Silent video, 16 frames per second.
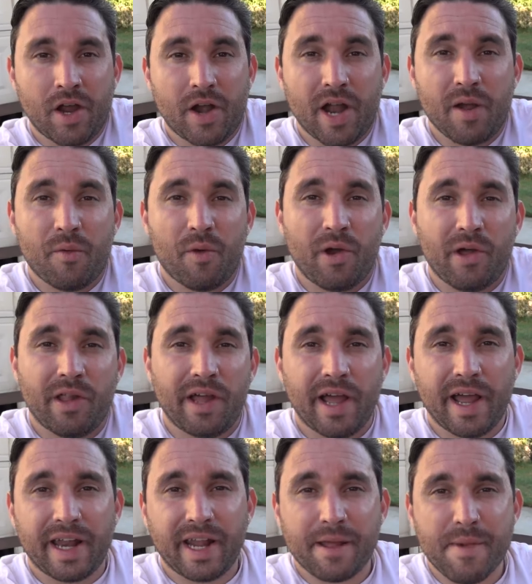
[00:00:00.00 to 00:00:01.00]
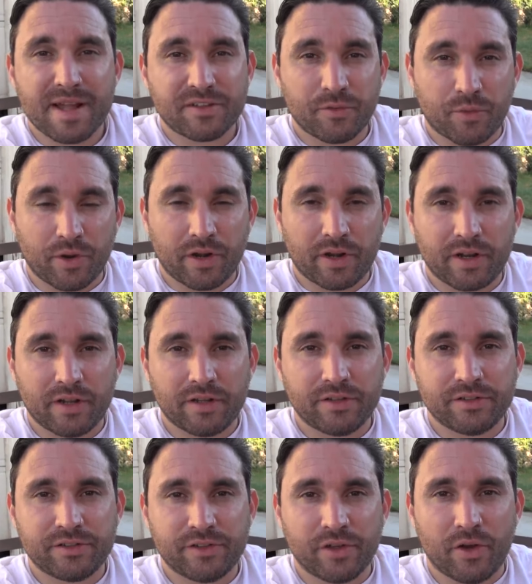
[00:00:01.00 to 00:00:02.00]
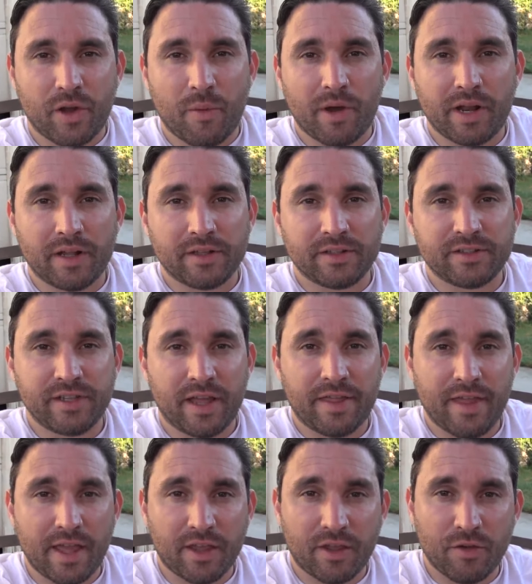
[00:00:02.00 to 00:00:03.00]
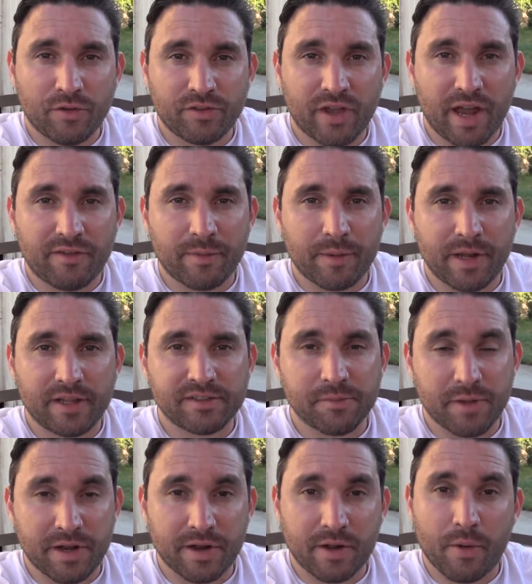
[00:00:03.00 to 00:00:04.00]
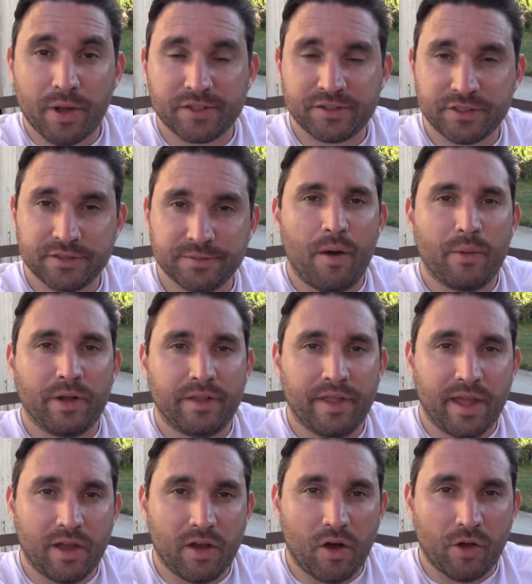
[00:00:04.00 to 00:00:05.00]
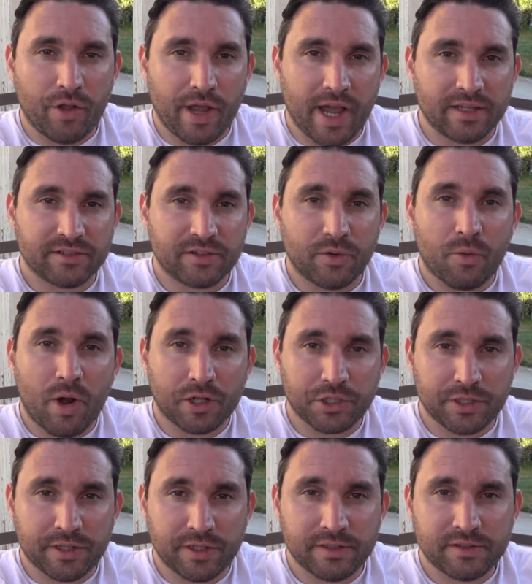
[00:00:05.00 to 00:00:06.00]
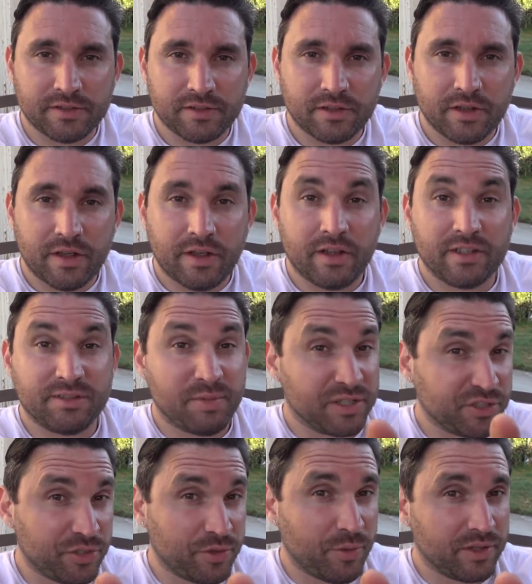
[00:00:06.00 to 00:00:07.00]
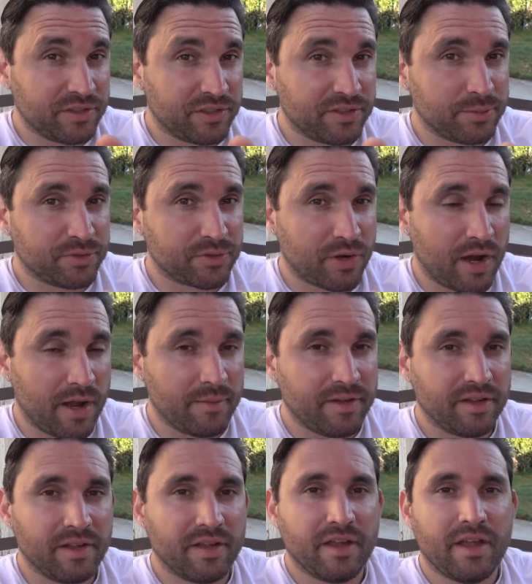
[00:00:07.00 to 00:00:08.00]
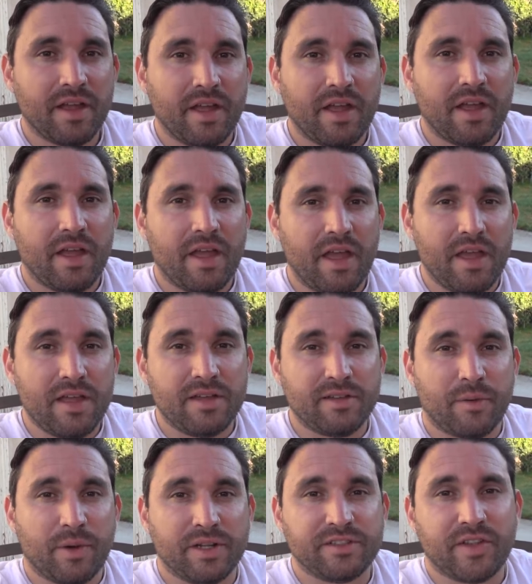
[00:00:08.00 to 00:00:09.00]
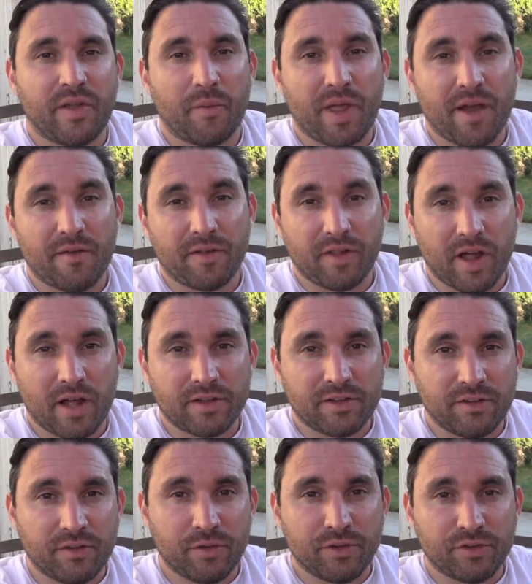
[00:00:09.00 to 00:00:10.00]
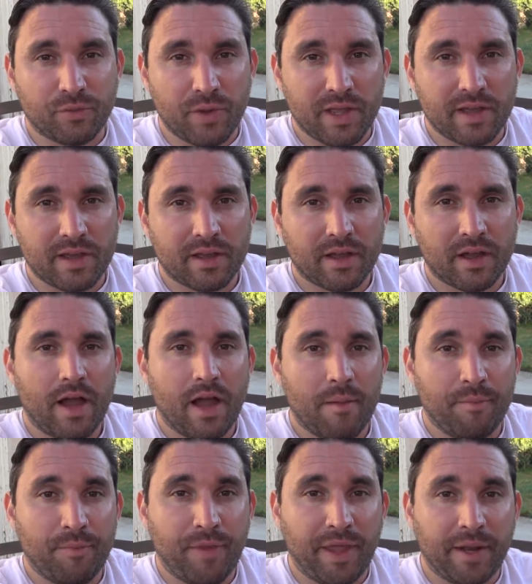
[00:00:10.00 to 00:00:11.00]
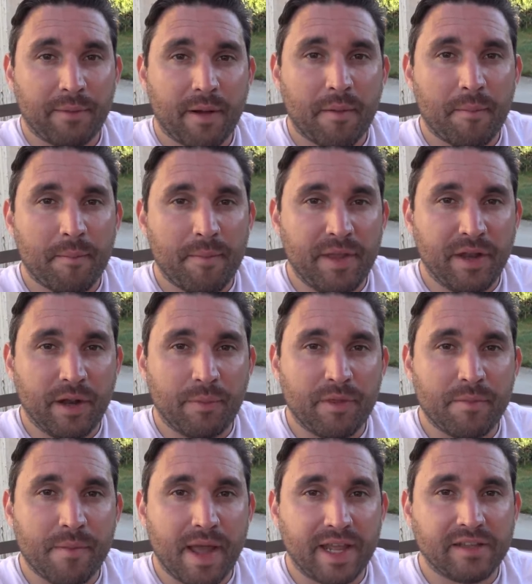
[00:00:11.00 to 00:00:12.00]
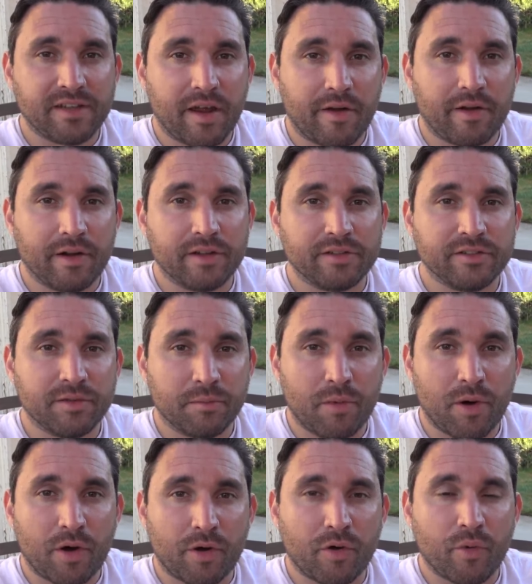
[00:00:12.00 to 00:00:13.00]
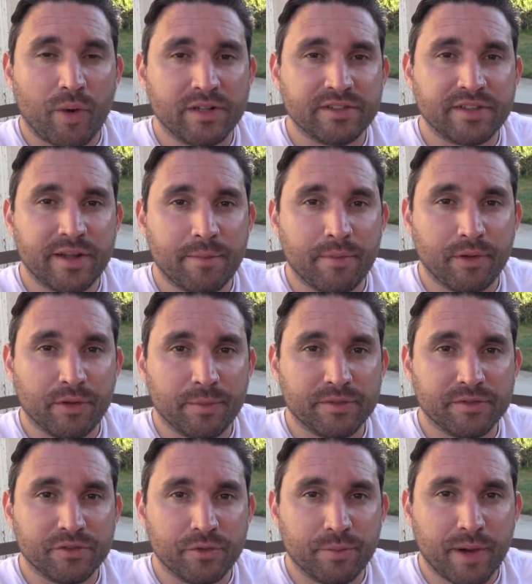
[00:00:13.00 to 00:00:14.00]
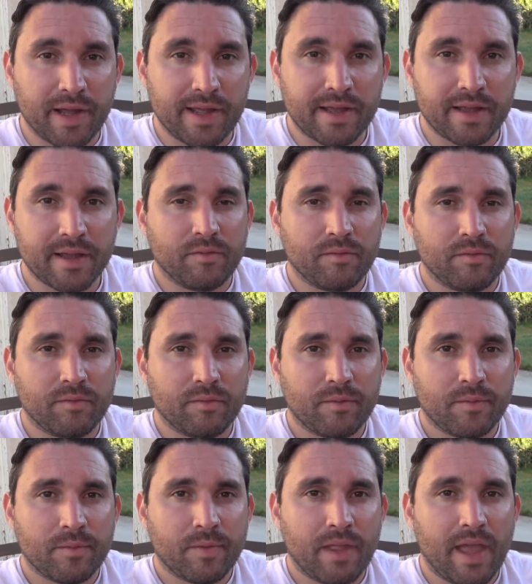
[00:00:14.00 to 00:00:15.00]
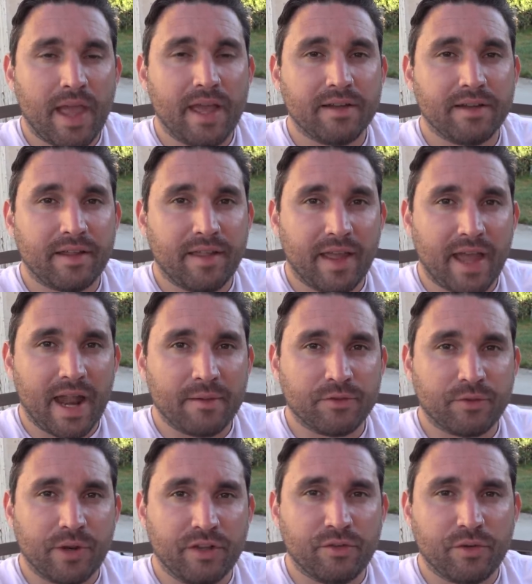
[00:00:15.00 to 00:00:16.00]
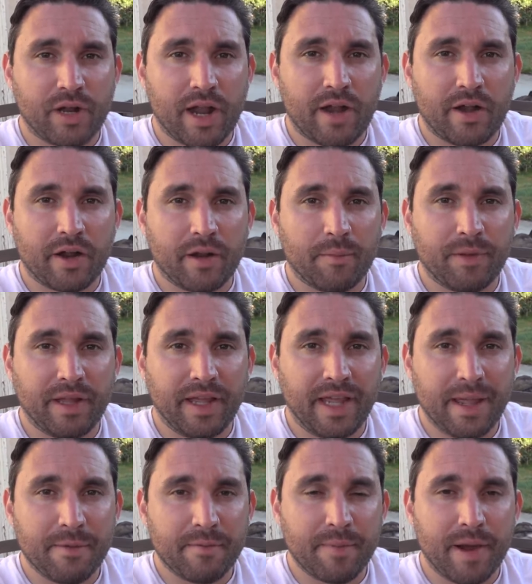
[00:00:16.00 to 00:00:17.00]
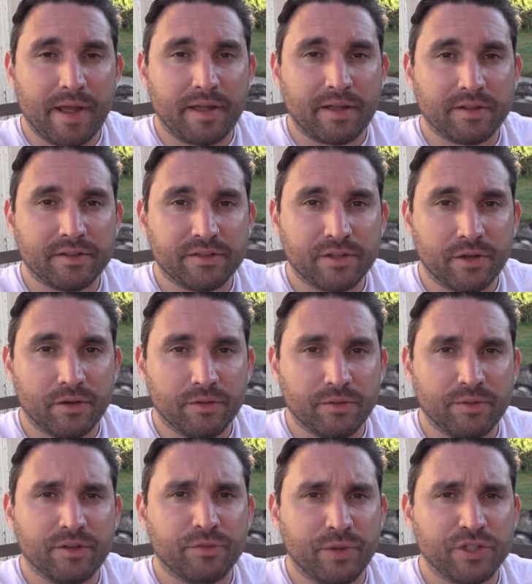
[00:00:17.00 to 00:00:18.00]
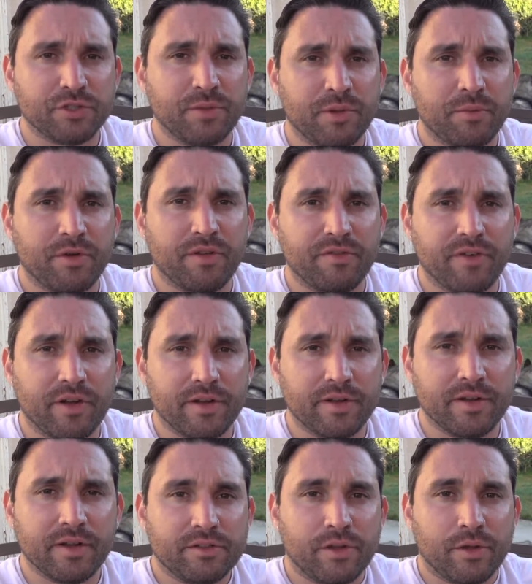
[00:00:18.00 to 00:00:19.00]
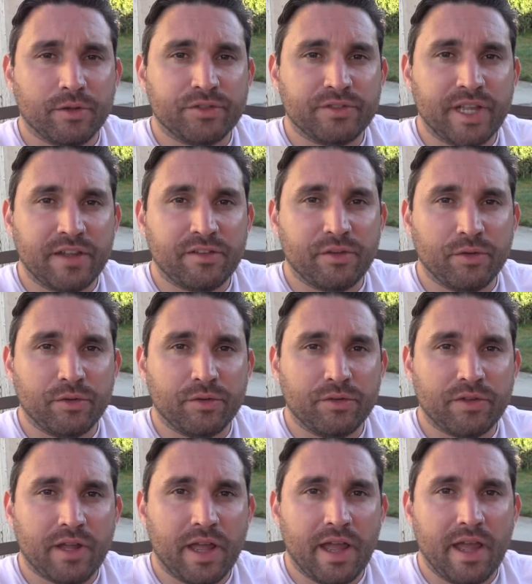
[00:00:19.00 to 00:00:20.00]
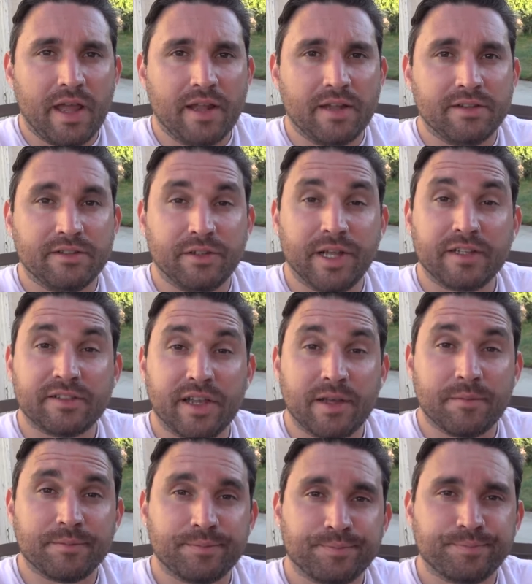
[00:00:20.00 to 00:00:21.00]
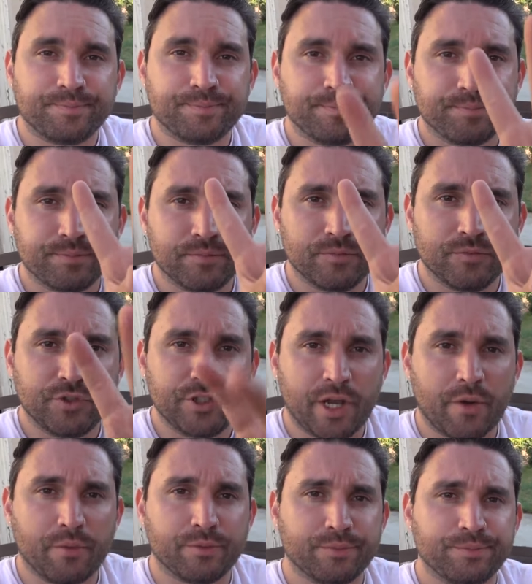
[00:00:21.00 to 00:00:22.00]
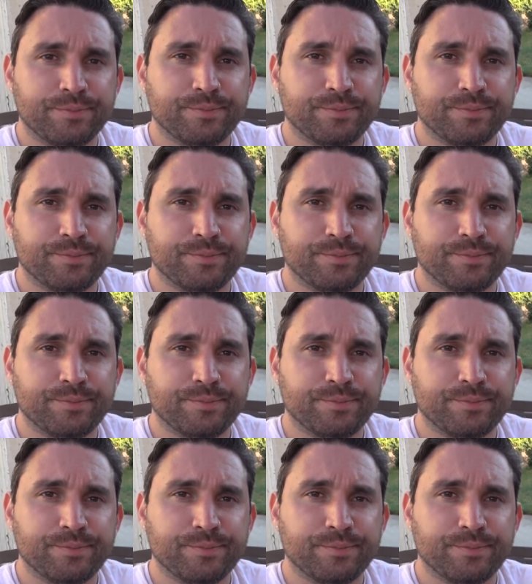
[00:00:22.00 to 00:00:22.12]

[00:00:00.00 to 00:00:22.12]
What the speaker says: All right, well, I gotta get back to work. So I wanna say thank you to everybody that submitted a question. I wanna thank all you guys that are watching this, especially the ones that are subscribed. And I wanna say that we have a lot to do this week. I'm thinking about meeting up with Mikey Tara tomorrow or Wednesday to build up his new bike. And I Adam22 and I are gonna play a game of bike. So this week should be pretty fun. So stay tuned, and till next time, ciao.